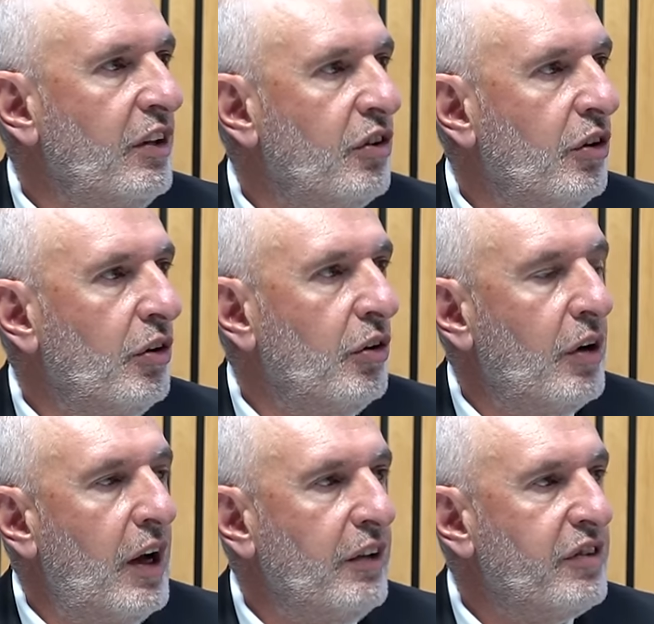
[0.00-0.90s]

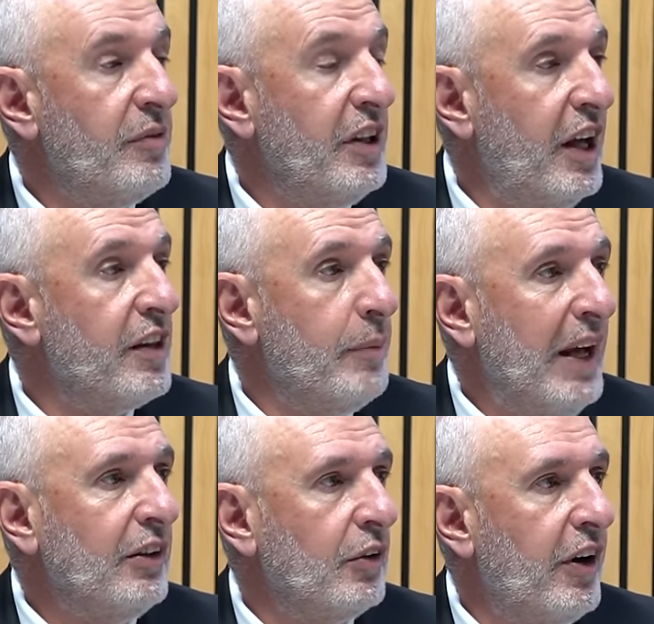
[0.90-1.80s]
to some of the other
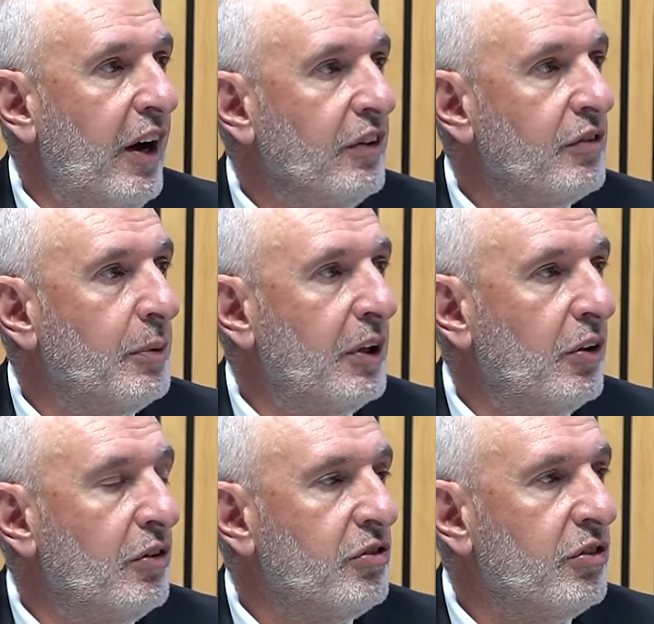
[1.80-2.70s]
battlegrounds,
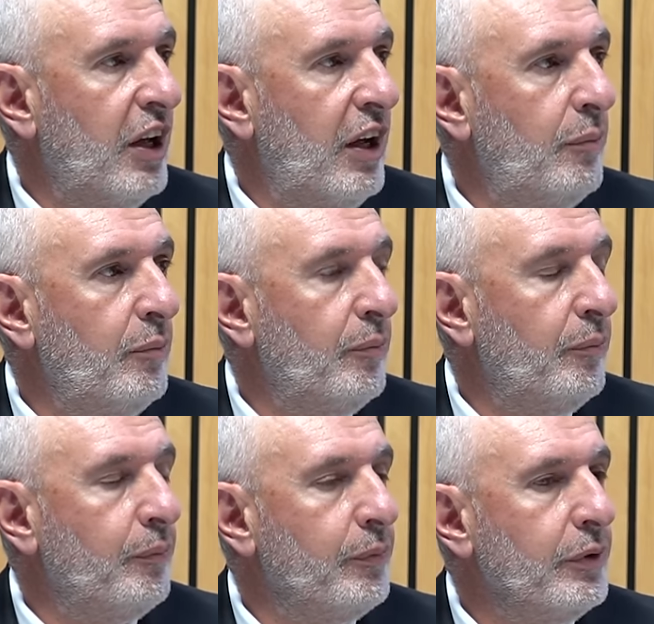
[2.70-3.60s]
because
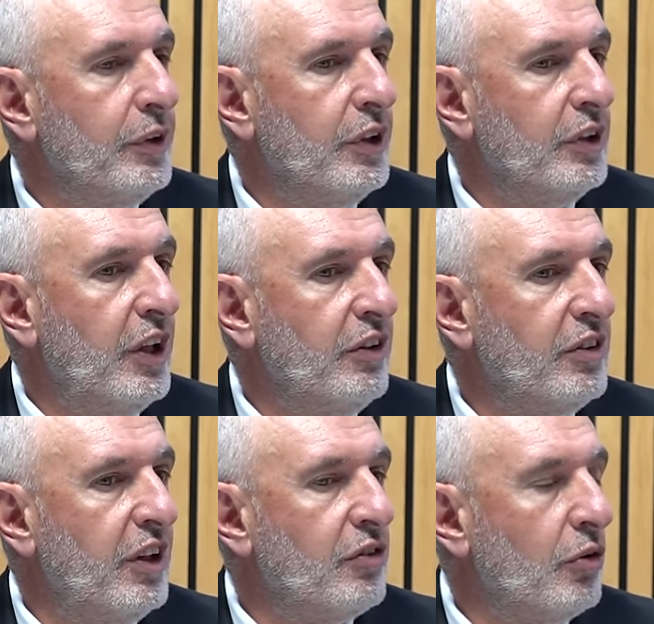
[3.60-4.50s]

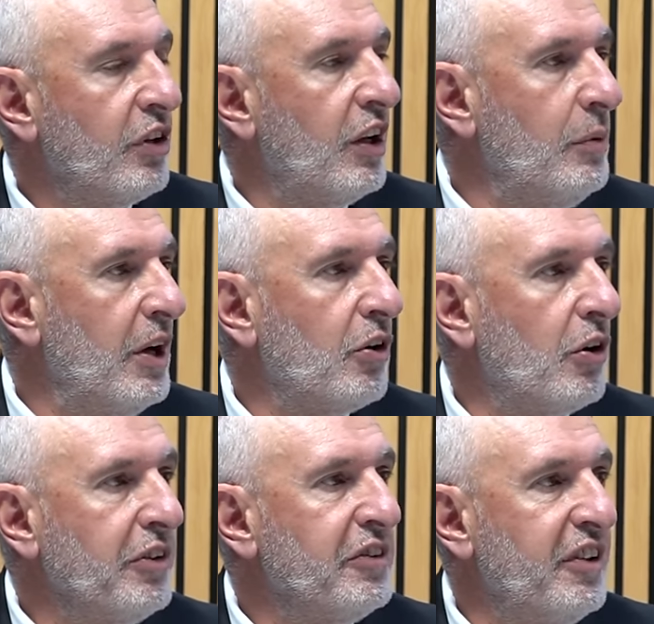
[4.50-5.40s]
there's also going to be a
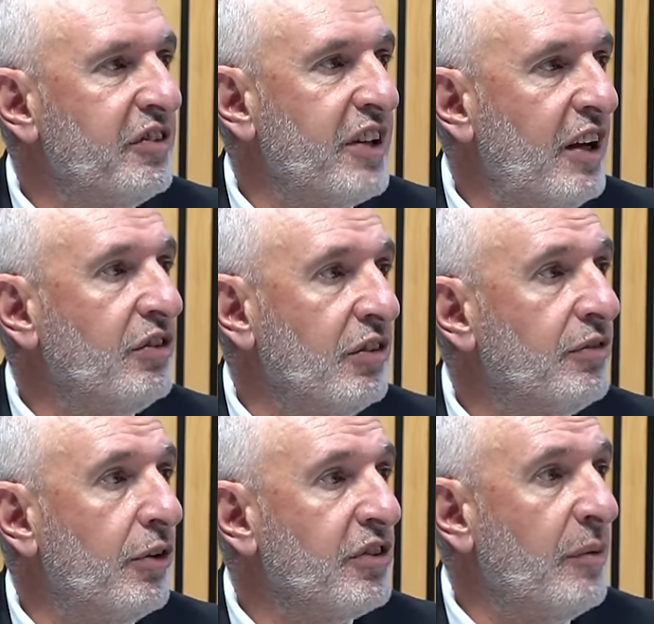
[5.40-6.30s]
contestation
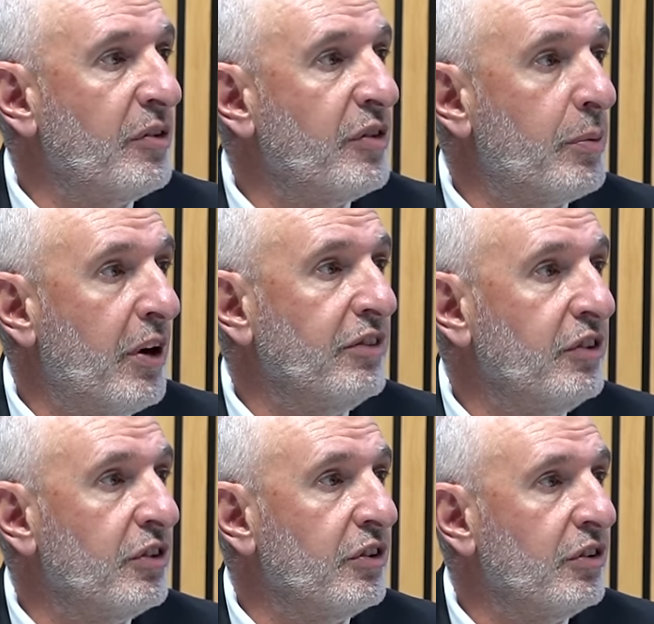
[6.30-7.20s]
for some of the
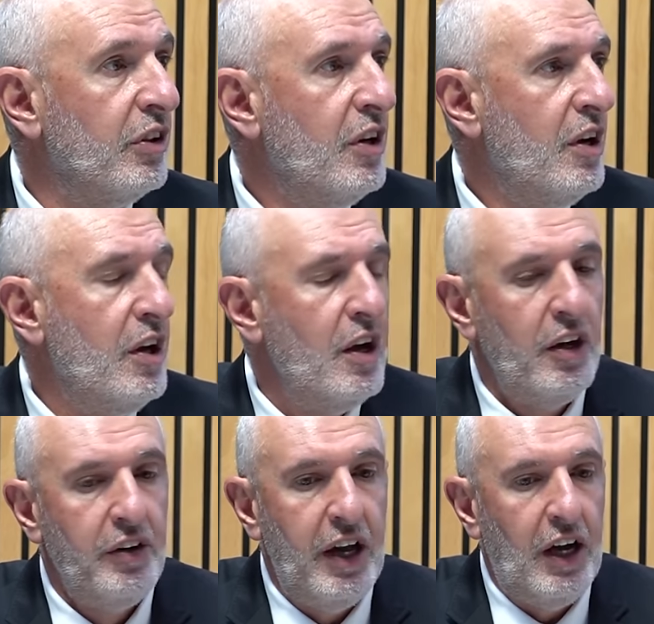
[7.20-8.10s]
provinces.
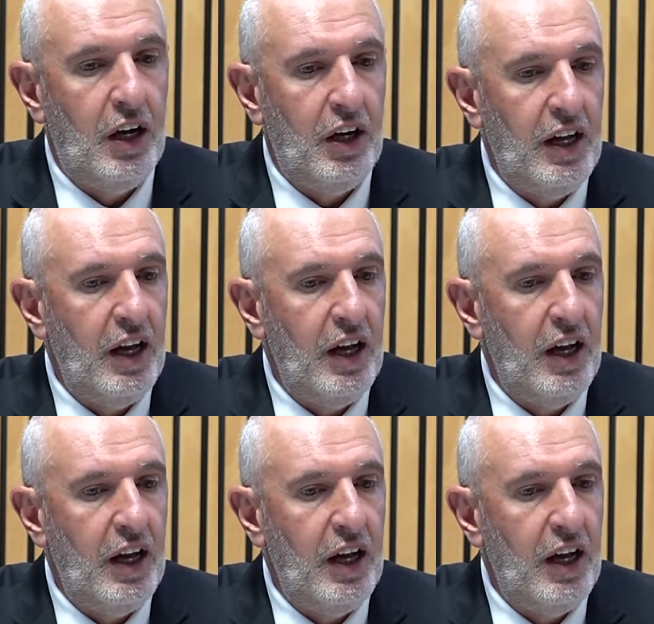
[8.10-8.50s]
Now,